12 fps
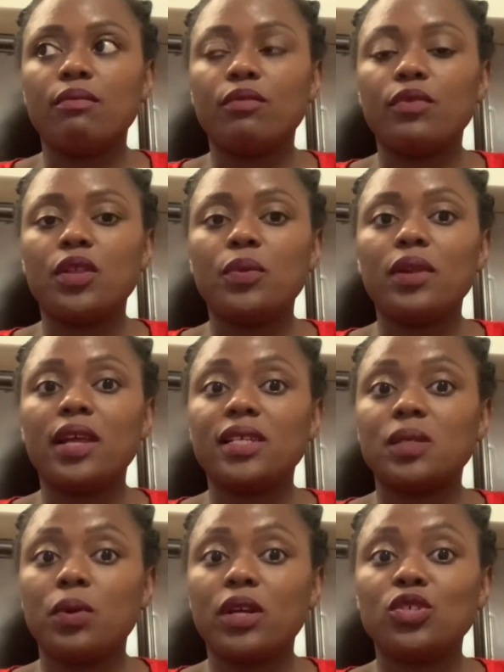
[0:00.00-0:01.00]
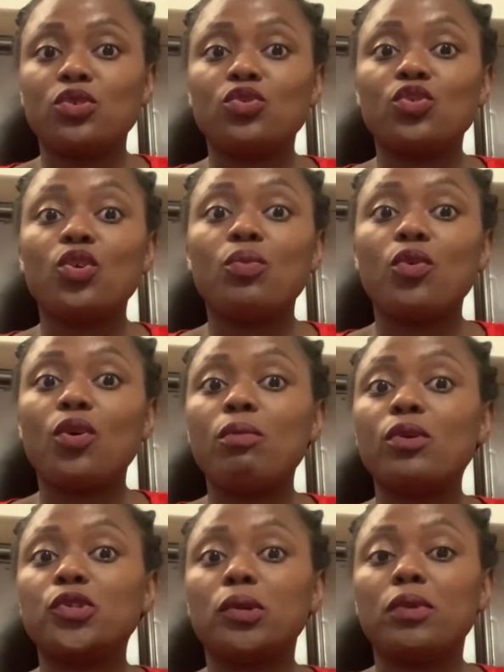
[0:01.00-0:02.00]
they will expect you to know more
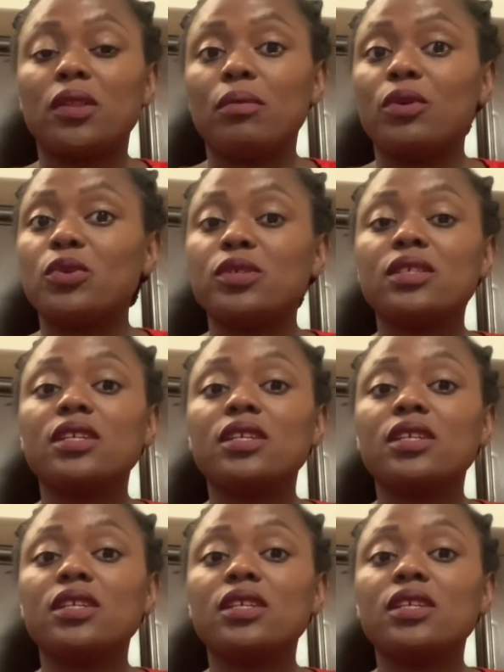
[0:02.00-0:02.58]
about your brother because